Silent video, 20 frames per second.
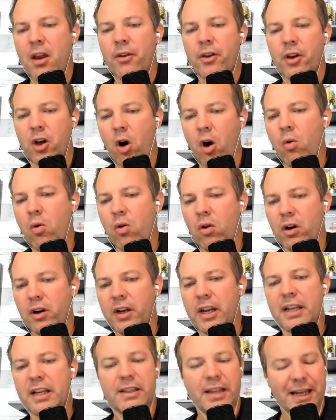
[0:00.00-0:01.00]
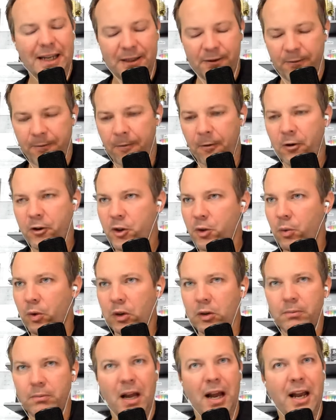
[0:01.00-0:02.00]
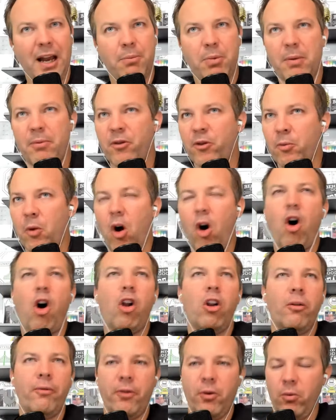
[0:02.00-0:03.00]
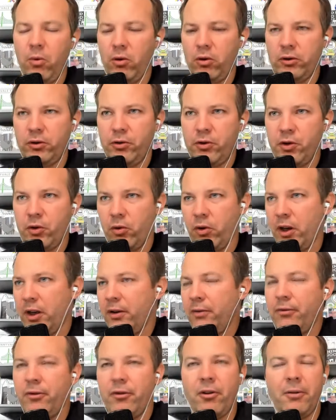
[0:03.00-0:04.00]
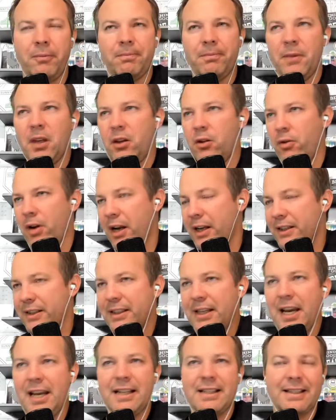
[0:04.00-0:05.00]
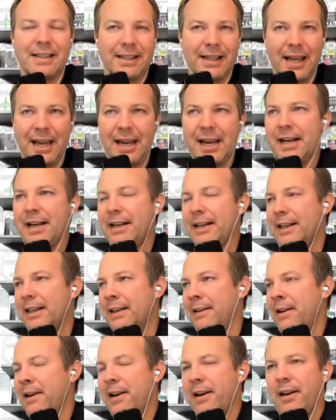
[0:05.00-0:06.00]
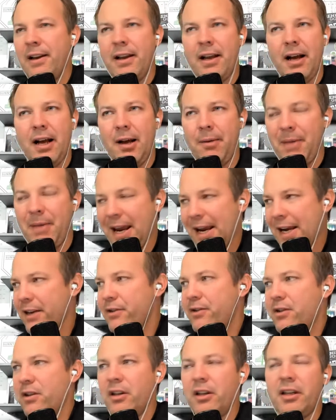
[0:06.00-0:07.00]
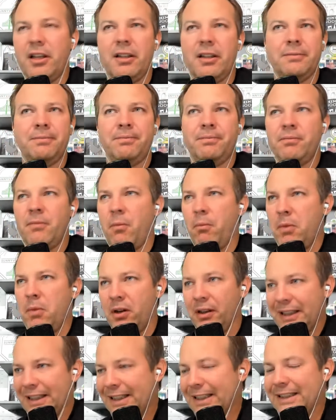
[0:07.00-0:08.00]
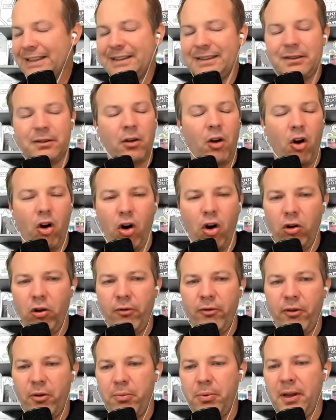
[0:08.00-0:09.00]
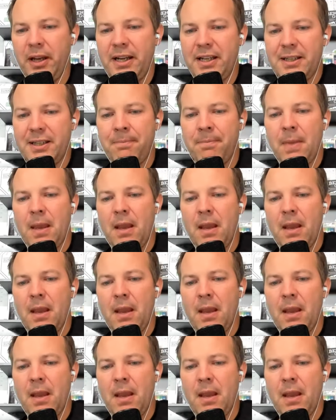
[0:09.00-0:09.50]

The cohort it, it's virtual. I have people from all over the world who join, from the United States, Canada, Um, Asia, Middle East, all over the place.